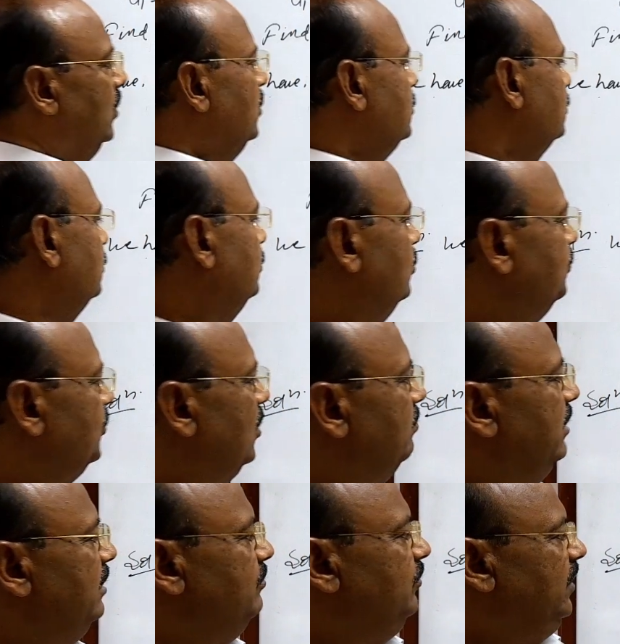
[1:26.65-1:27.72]
So no
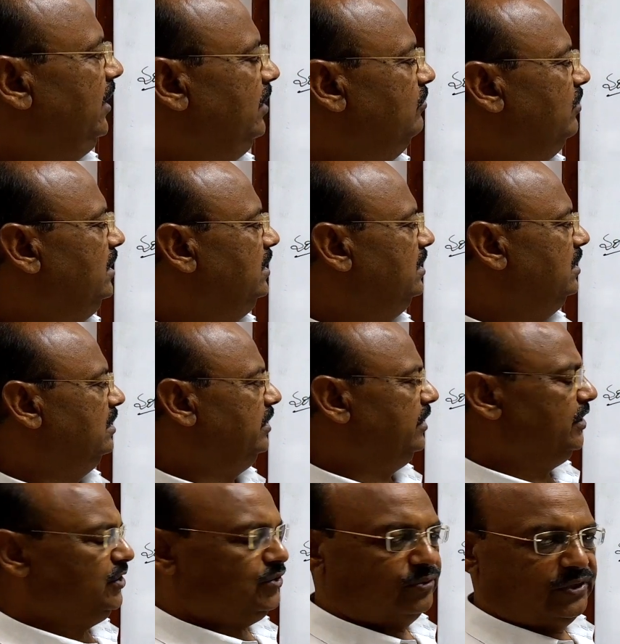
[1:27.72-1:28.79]
problem, a1 and
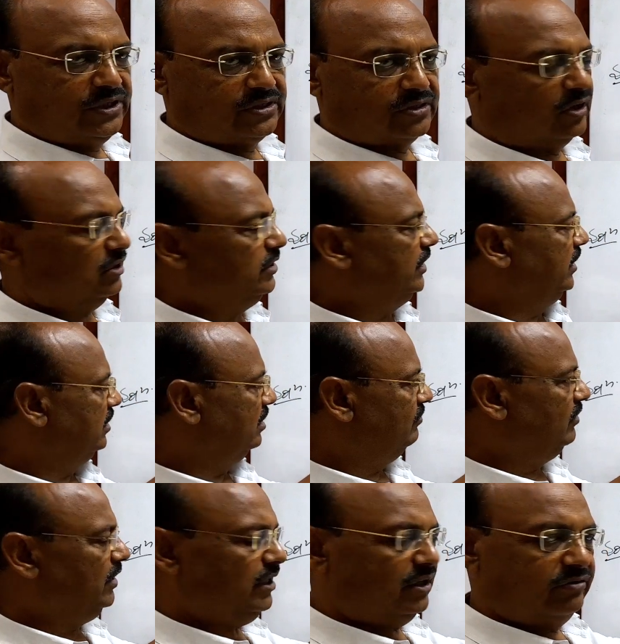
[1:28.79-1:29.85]
a2 is already
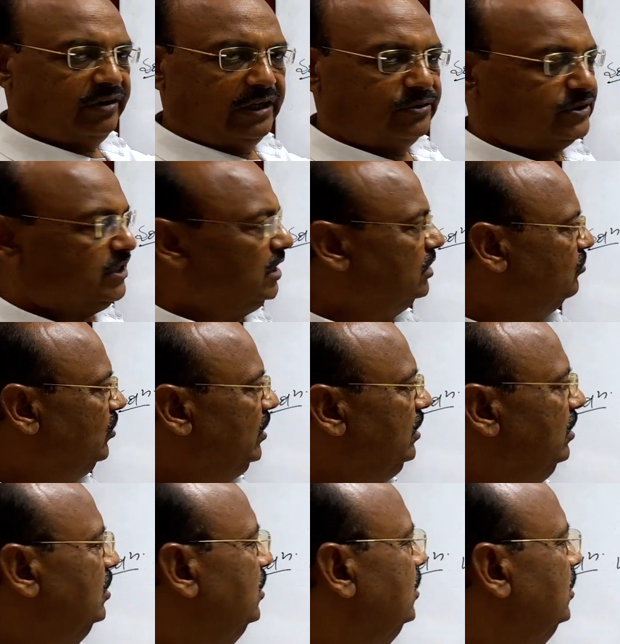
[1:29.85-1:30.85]
given here, values are 1.